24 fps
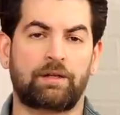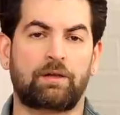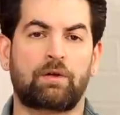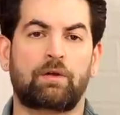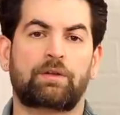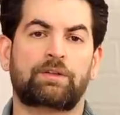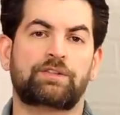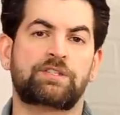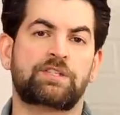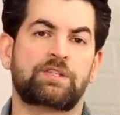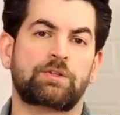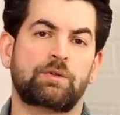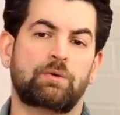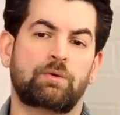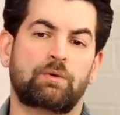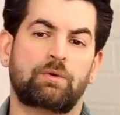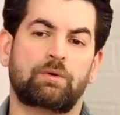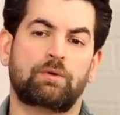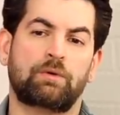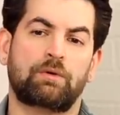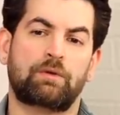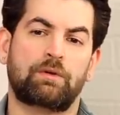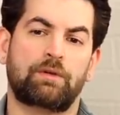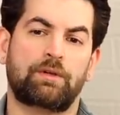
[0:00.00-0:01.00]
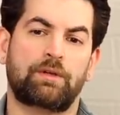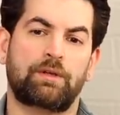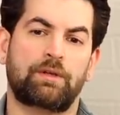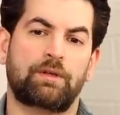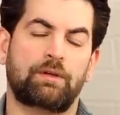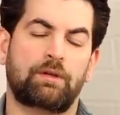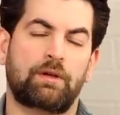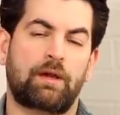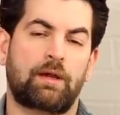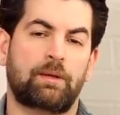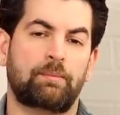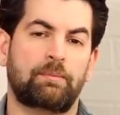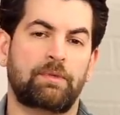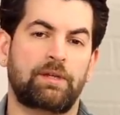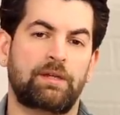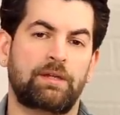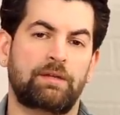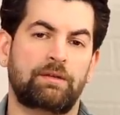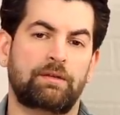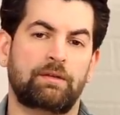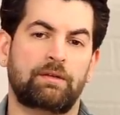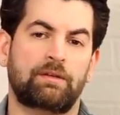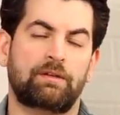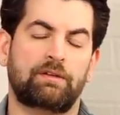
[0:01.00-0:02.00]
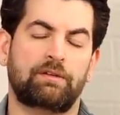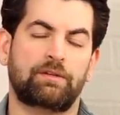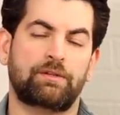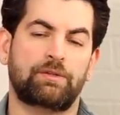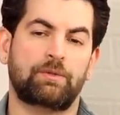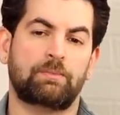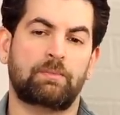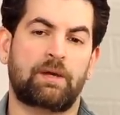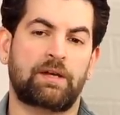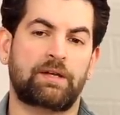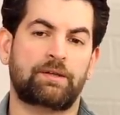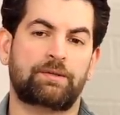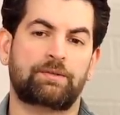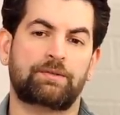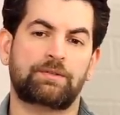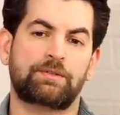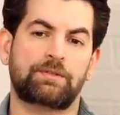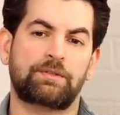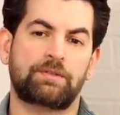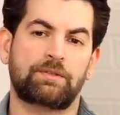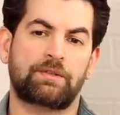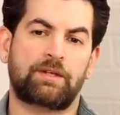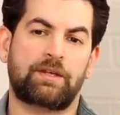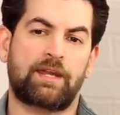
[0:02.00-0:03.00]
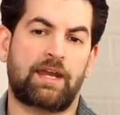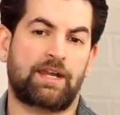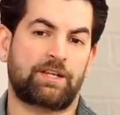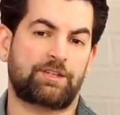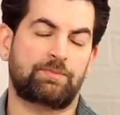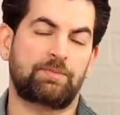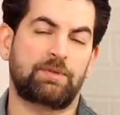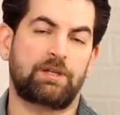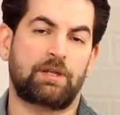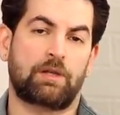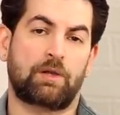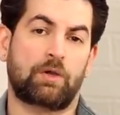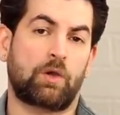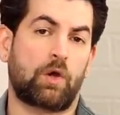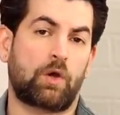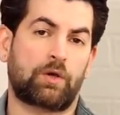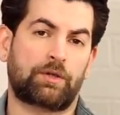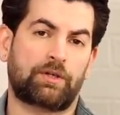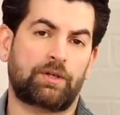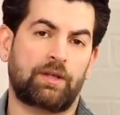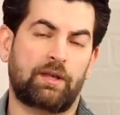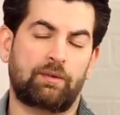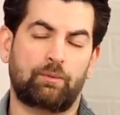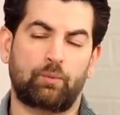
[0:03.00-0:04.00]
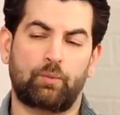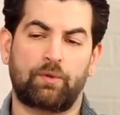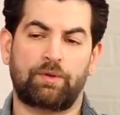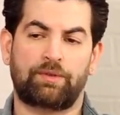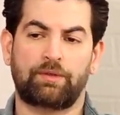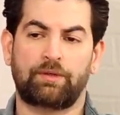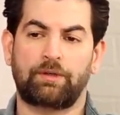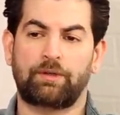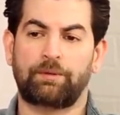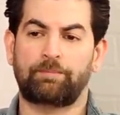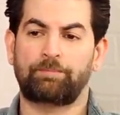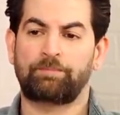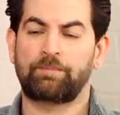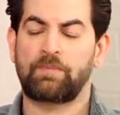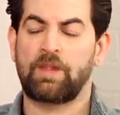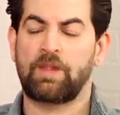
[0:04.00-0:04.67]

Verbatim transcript: a lot, so uh, I mean, you might catch me a lot with a, uh,